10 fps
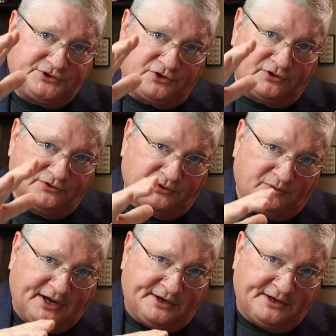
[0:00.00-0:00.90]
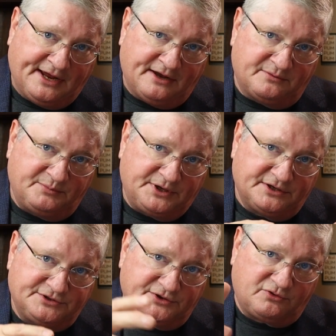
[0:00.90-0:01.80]
turn the rate down
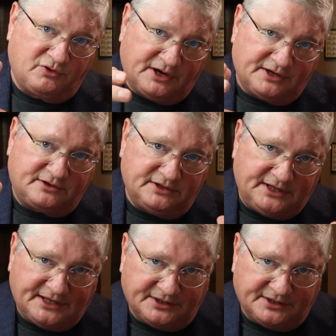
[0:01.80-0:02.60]
because you're chronically